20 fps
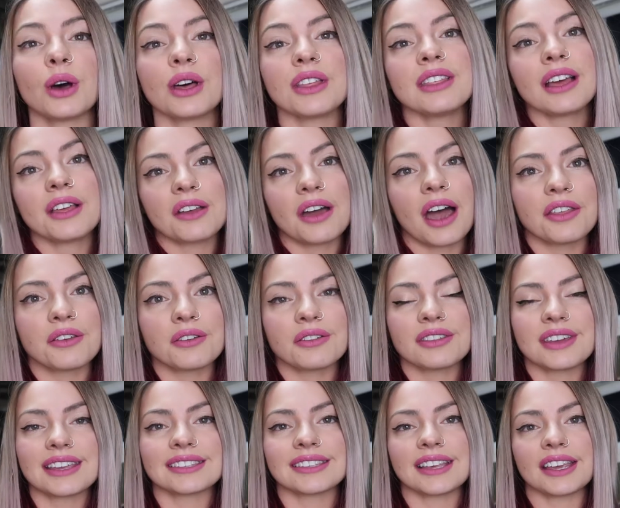other
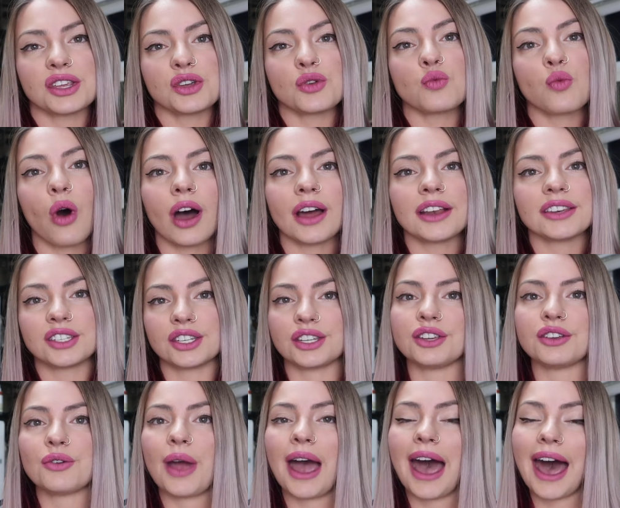things that you want
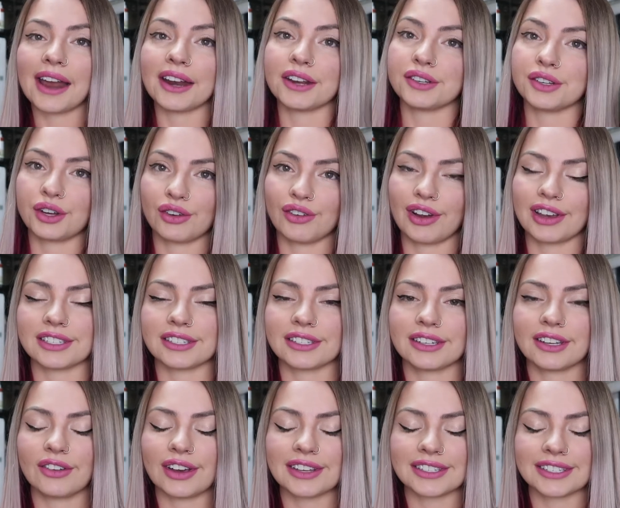to add into your
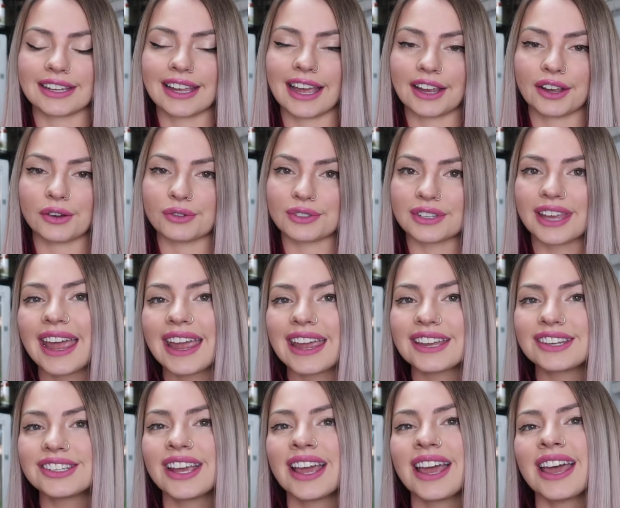crested gecko's
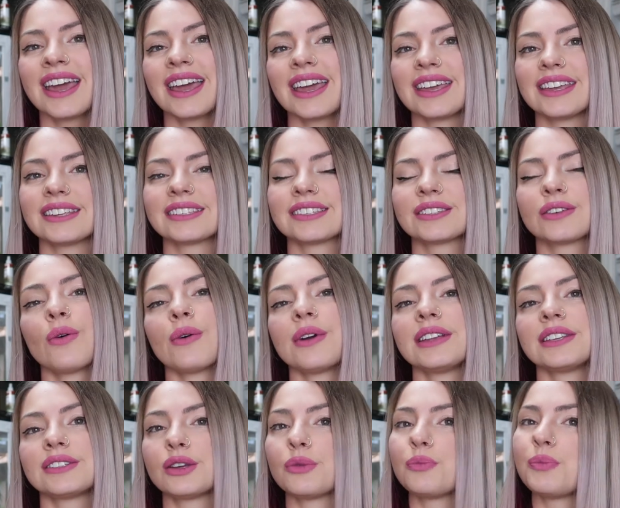cage is
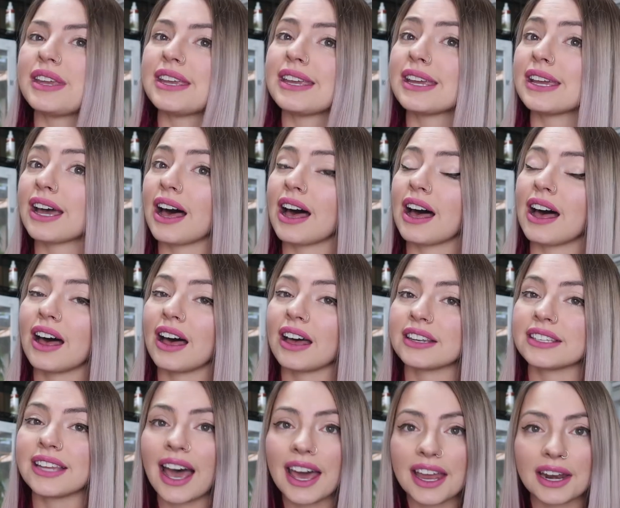going to be a
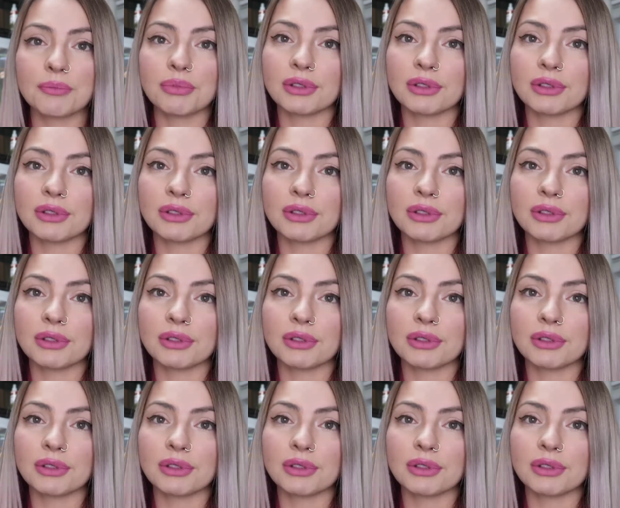ton of